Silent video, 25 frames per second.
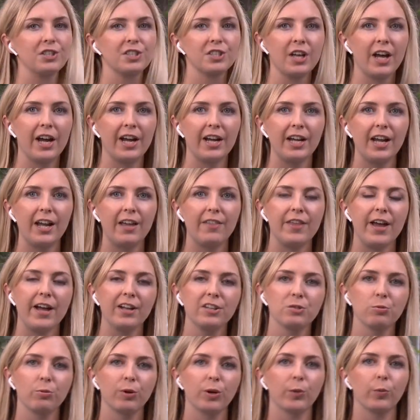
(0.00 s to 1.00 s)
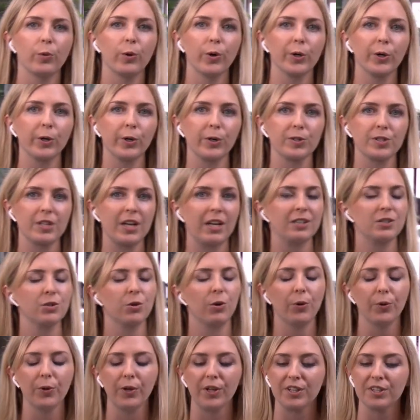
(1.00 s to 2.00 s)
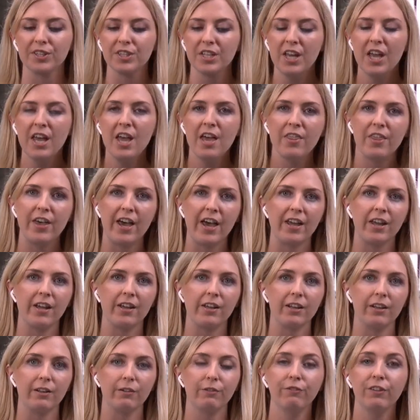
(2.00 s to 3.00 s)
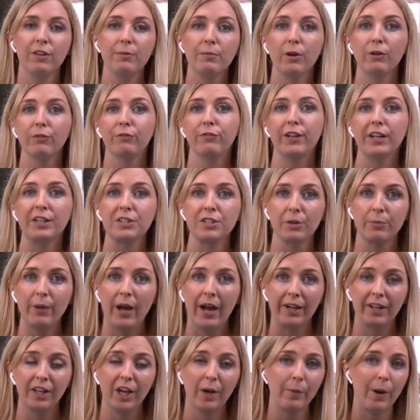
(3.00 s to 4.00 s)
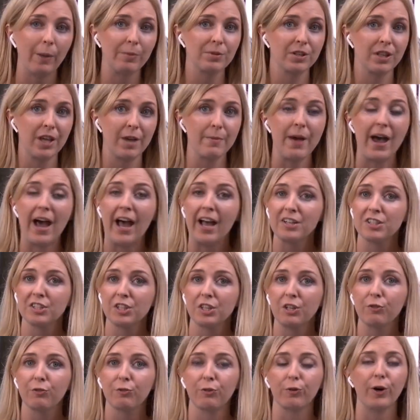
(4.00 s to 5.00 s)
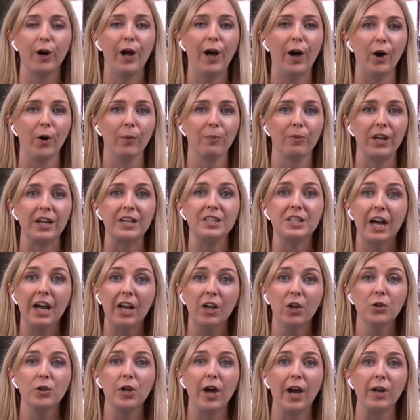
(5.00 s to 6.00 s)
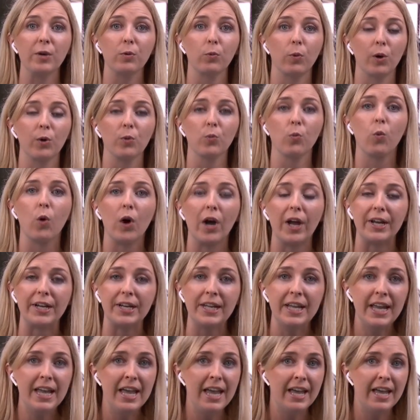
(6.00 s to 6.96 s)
site, and that's where workers had told us that a female victim had come up to them asking for help. They dialed 911.